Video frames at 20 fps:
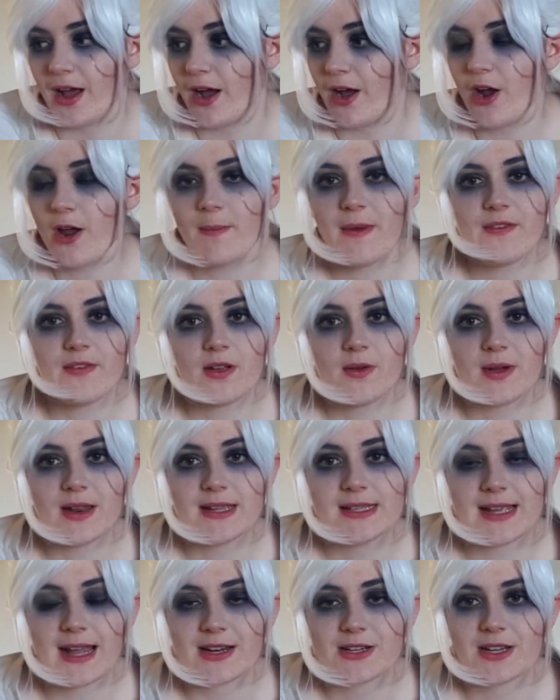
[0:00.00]
I hope everyone
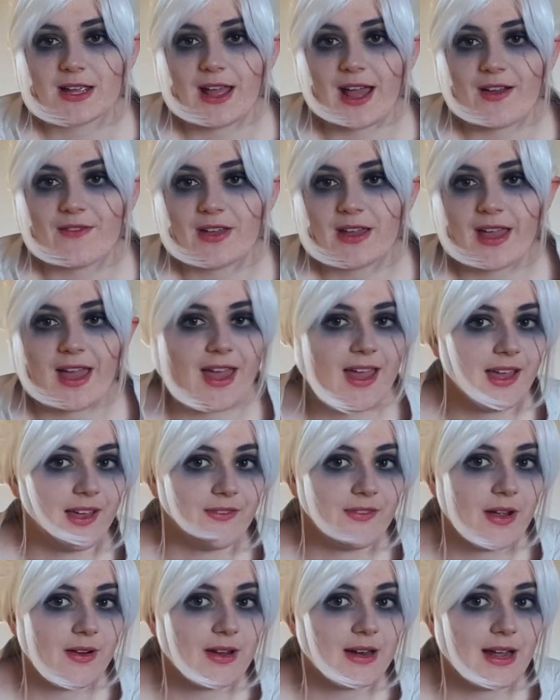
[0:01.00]
is actually having a
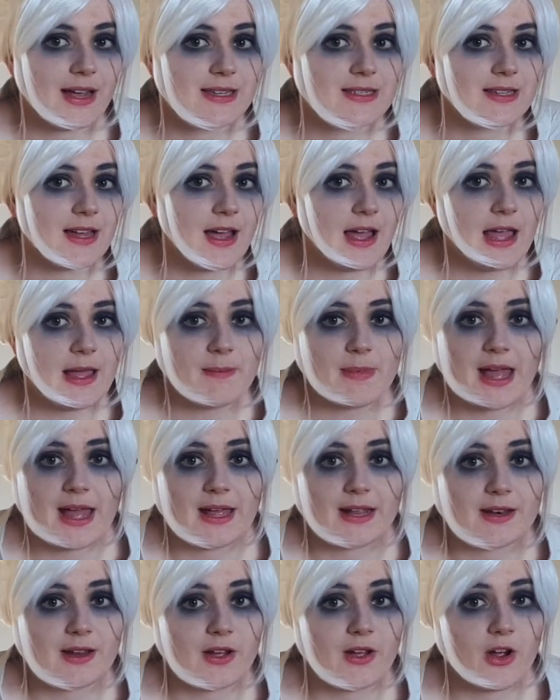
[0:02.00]
very nice time,
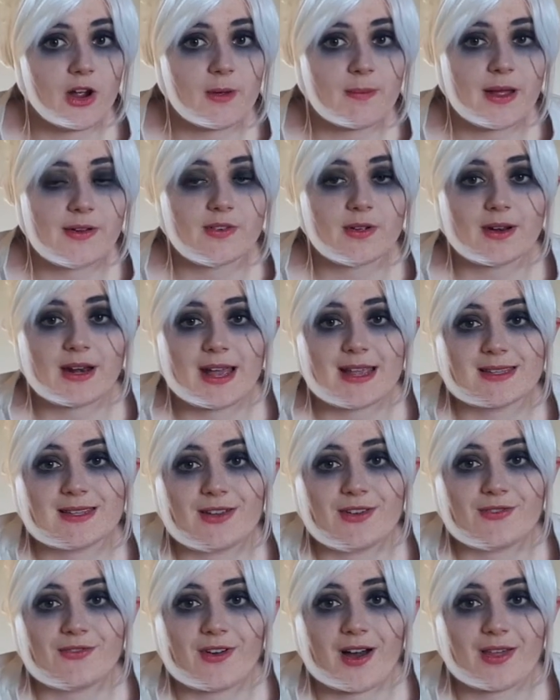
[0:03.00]
and I hope everyone has a
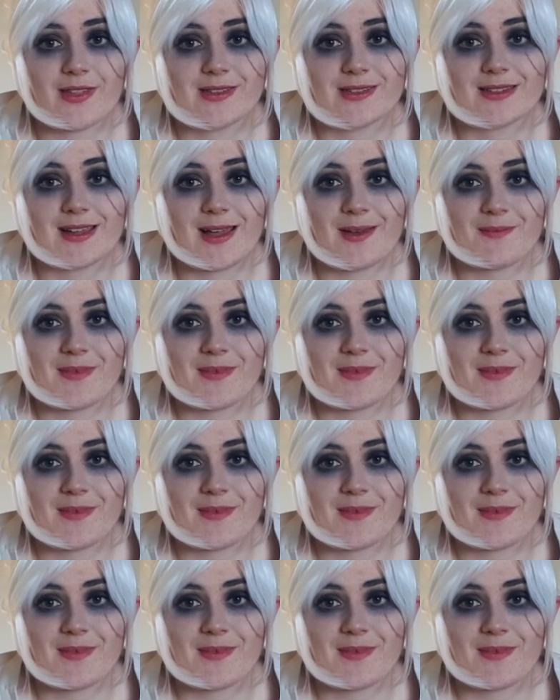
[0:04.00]
good Father's Day.